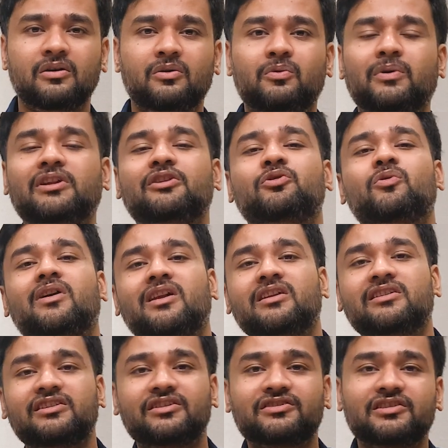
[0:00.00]
Whether you are an
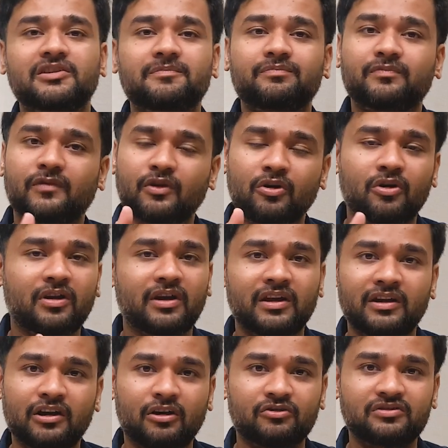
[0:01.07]
agency or an
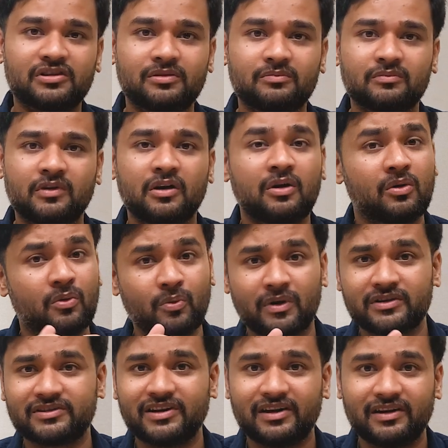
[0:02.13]
in-house team,
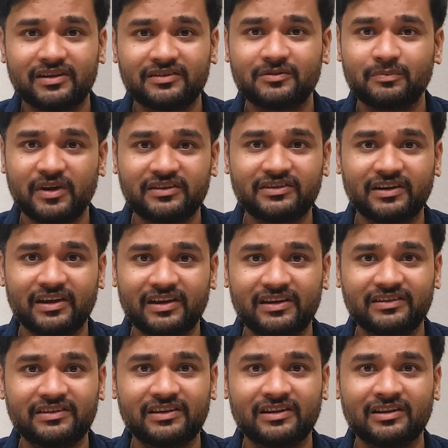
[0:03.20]
Workstatus makes it
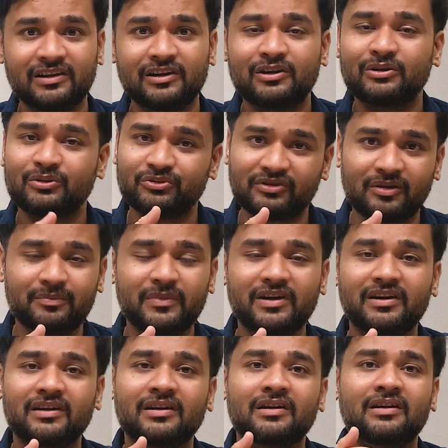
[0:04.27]
easy to
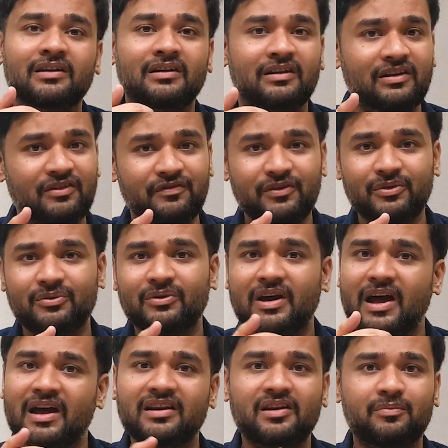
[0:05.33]
submit, review,
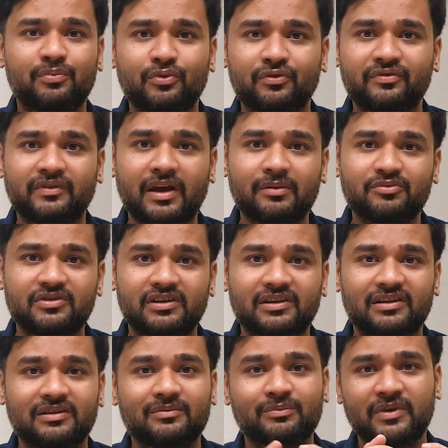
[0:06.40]
and approve
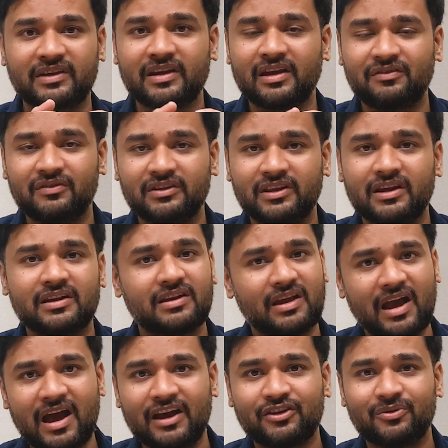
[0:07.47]
timesheet, making everything
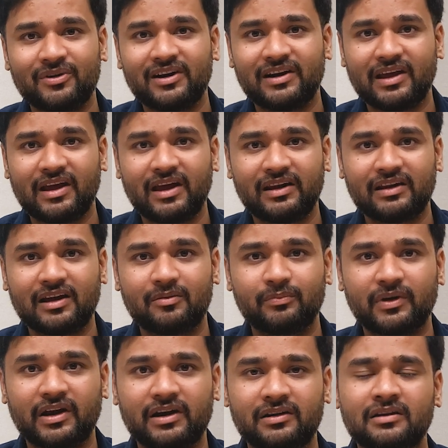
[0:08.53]
accurate and
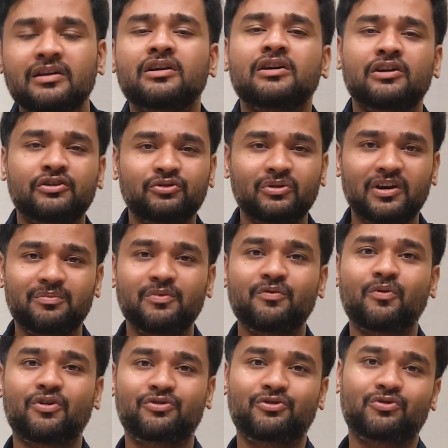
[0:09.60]
compliant. So let me
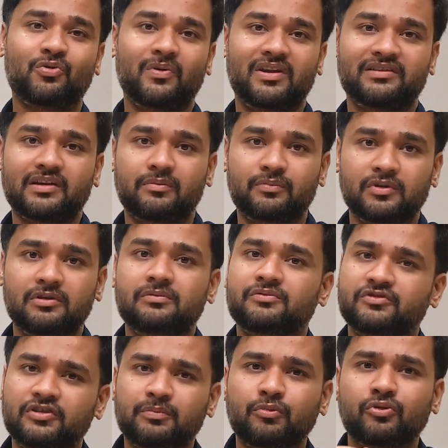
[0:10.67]
walk you through an example.
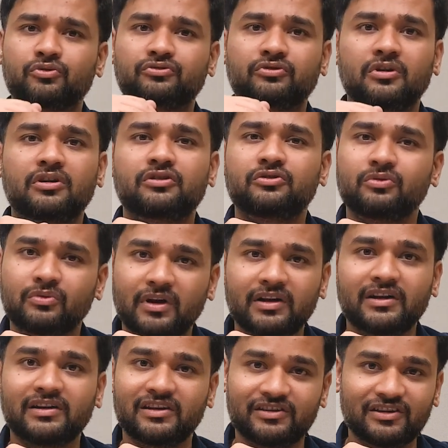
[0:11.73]
Suppose you
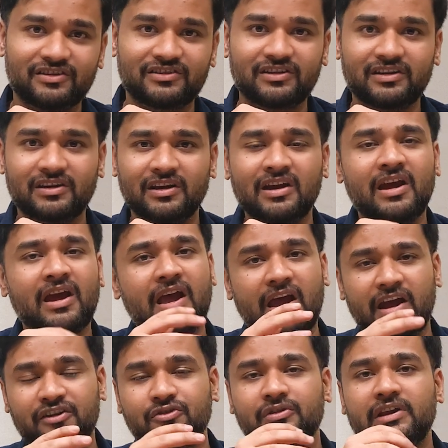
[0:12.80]
run an agency
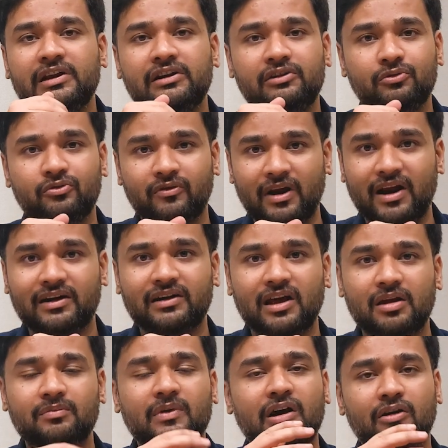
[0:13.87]
and you need to track
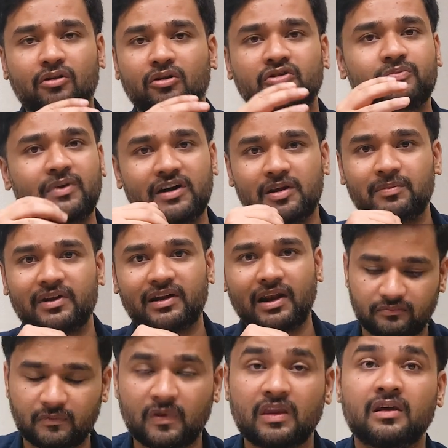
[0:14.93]
time across multiple
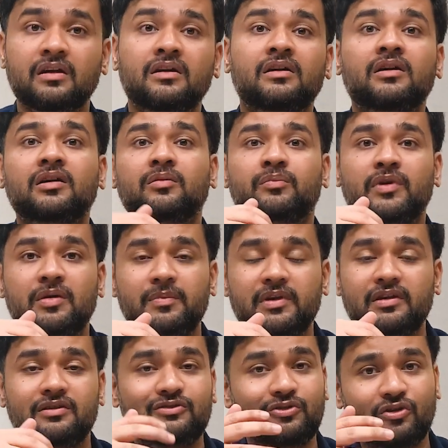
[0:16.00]
clients.
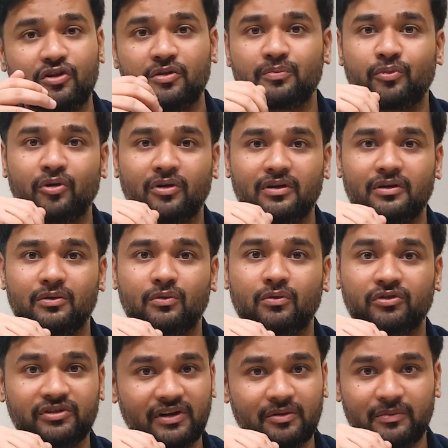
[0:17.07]
Maybe your employer
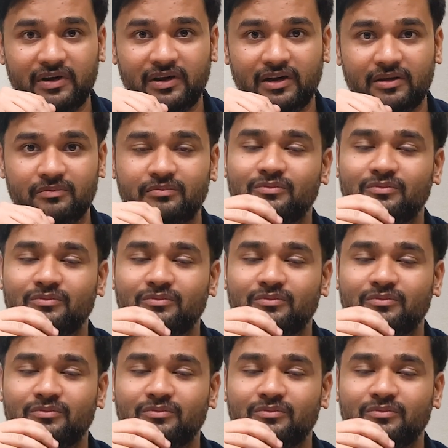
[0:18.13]
was in a meeting